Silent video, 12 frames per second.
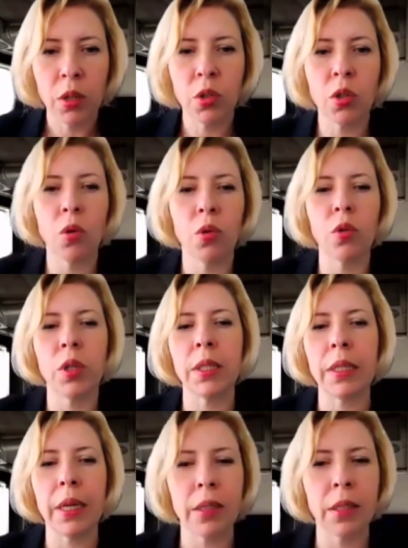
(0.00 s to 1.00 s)
So you
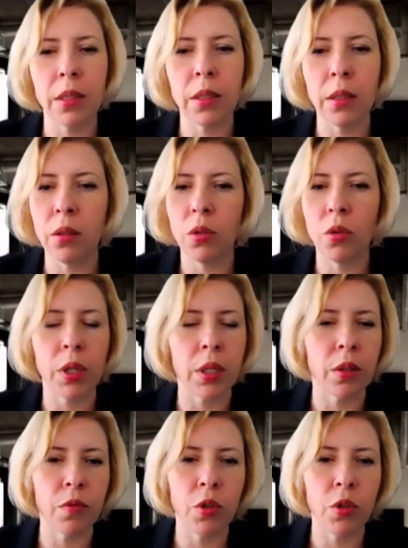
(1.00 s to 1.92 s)
can test it, you can